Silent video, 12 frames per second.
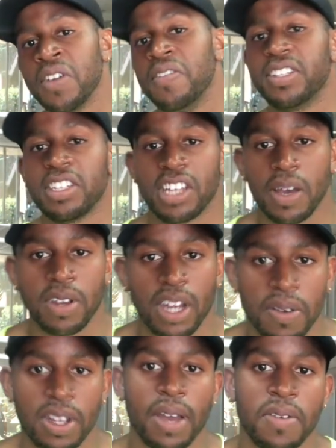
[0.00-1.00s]
Visit
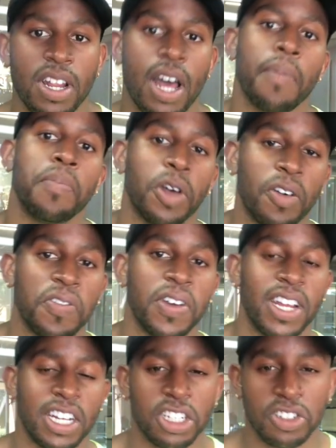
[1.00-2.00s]

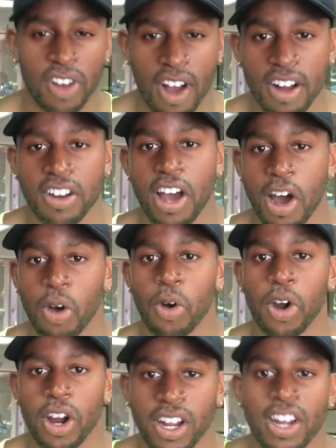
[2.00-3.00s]

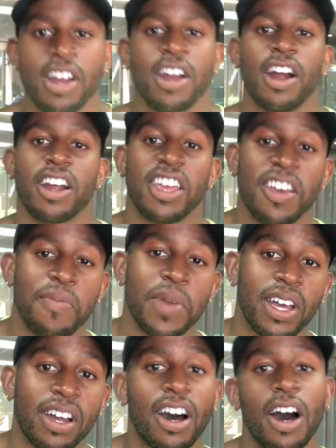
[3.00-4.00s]
www.builtphoenixstrong.org or give
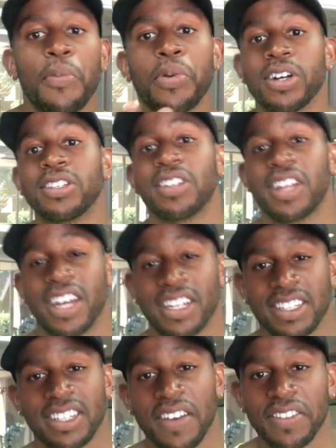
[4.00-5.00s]
me a call personally at
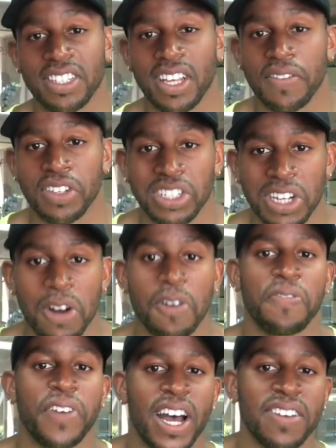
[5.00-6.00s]

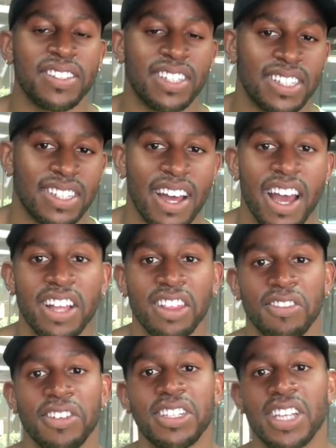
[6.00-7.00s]

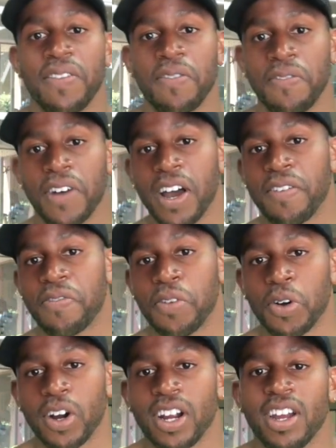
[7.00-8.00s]

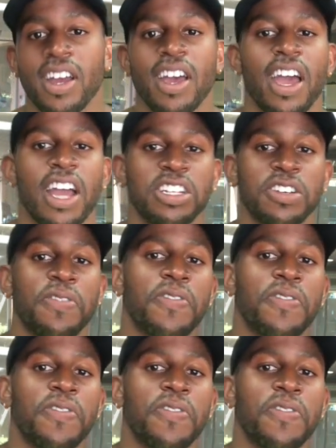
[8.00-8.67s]
770-569-3754, and your